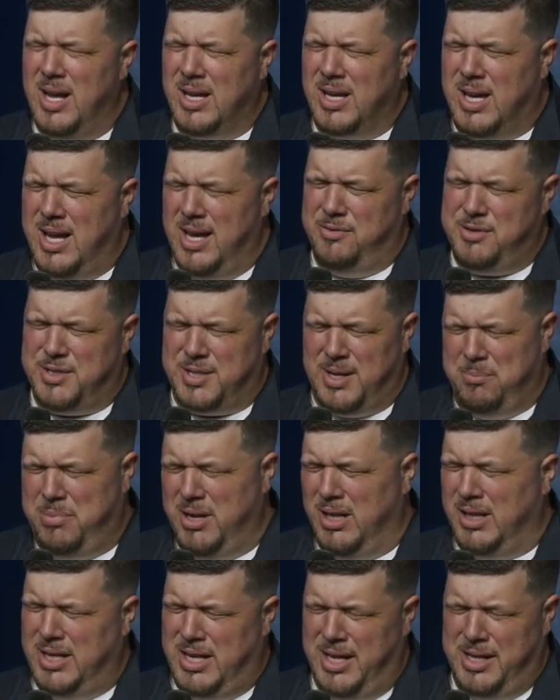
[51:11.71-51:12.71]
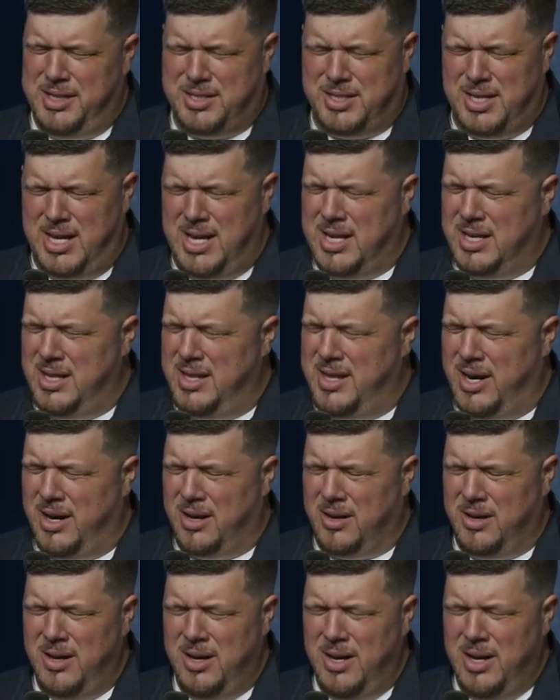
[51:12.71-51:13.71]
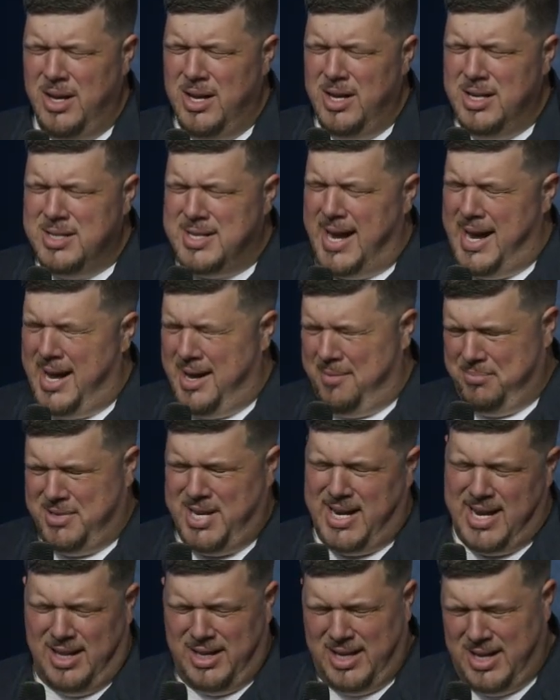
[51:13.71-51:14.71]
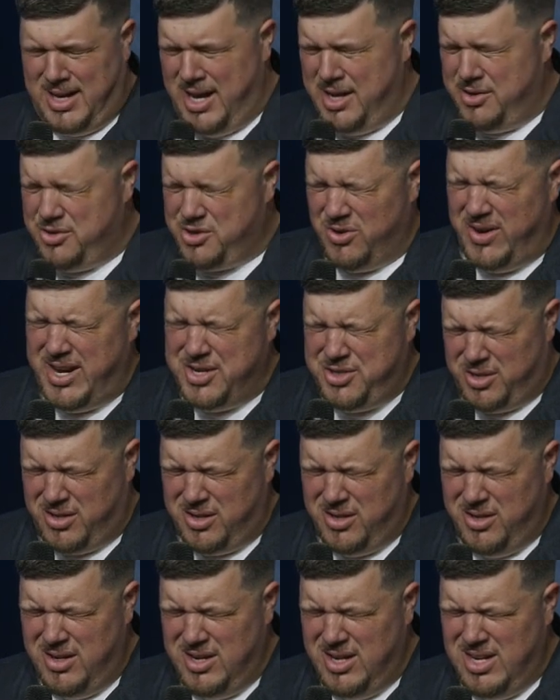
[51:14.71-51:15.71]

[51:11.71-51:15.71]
gifts, abilities, in their time, talent, and treasure.